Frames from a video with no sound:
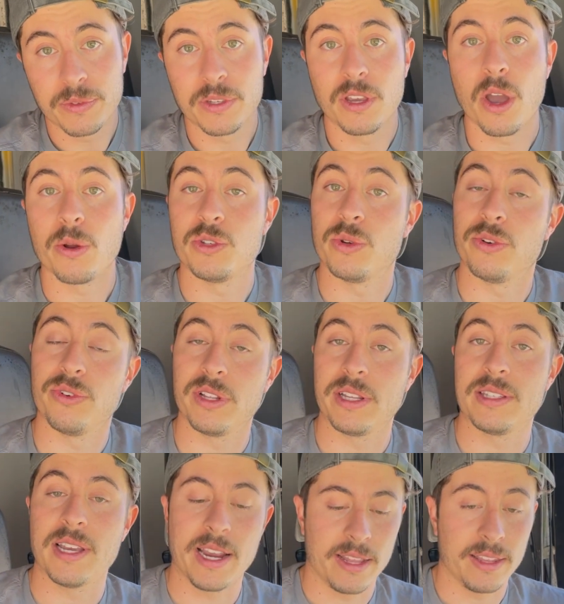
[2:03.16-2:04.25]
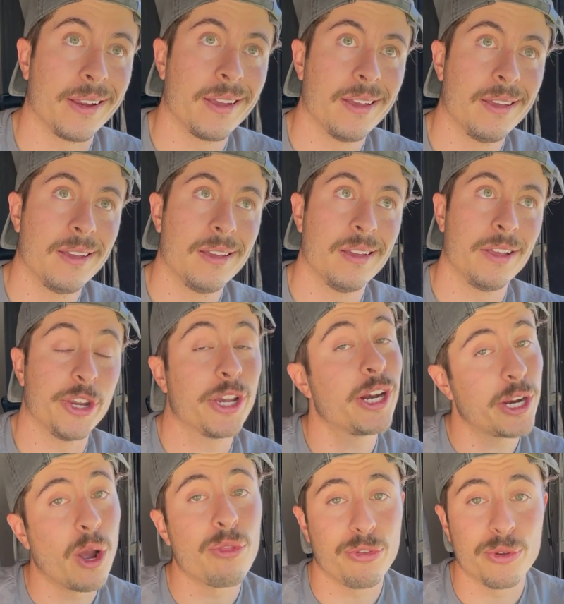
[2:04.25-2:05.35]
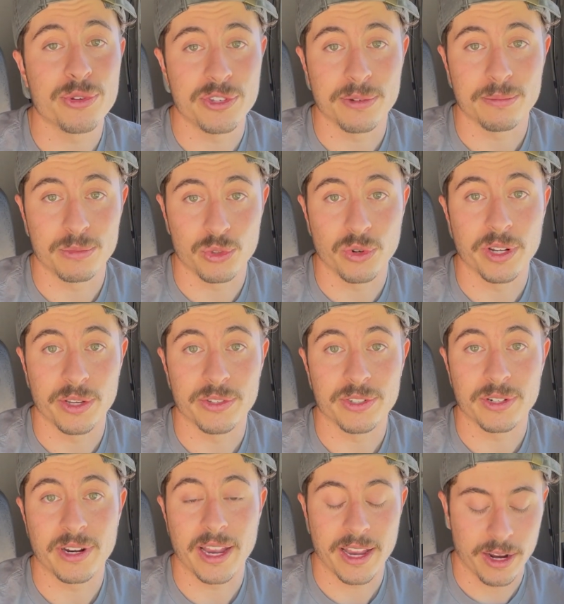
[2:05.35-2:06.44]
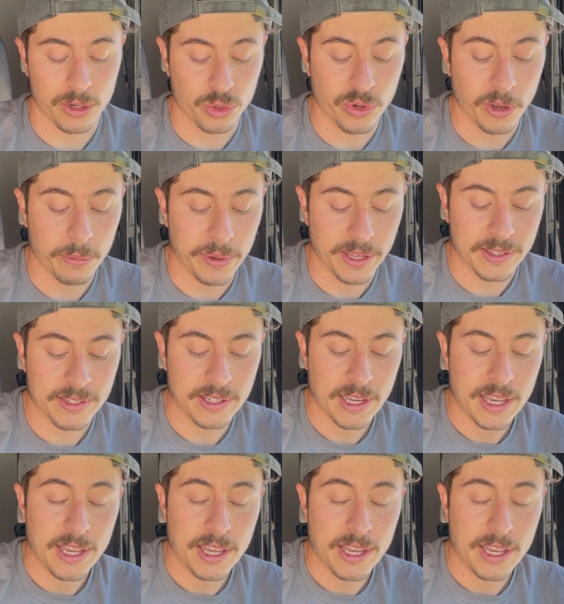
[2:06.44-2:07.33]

go to it really tightly. You're gonna go through some drills, okay, or drill bits.